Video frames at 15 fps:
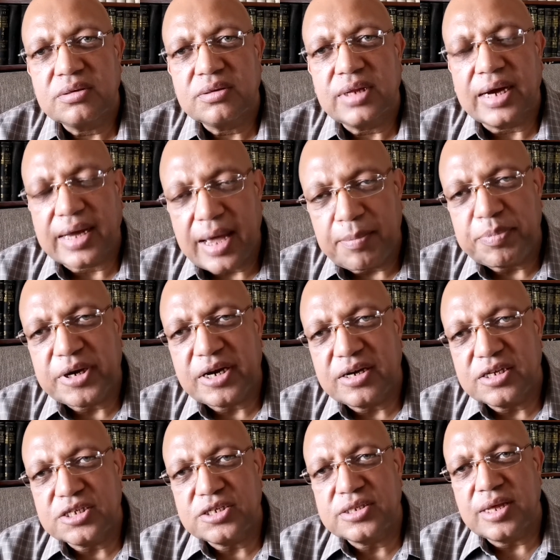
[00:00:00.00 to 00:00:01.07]
the
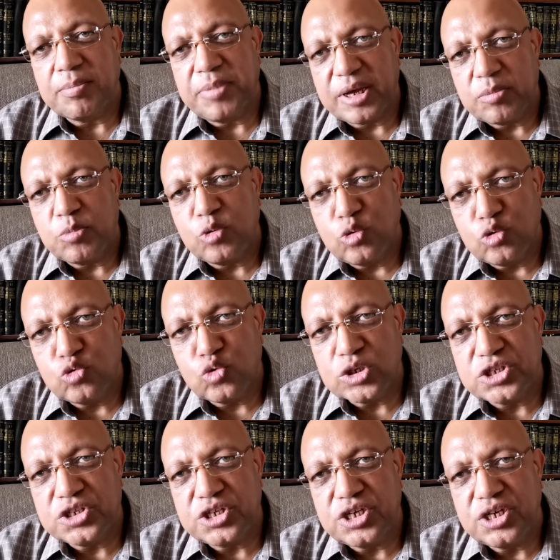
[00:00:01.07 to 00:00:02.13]
capitalists, the big
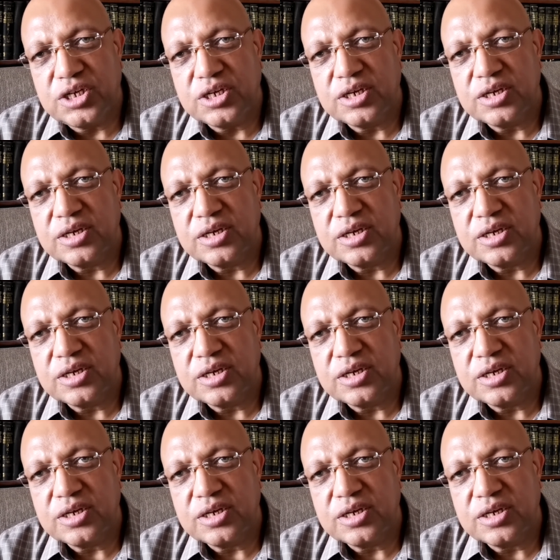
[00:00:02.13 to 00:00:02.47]
bourgeoisie,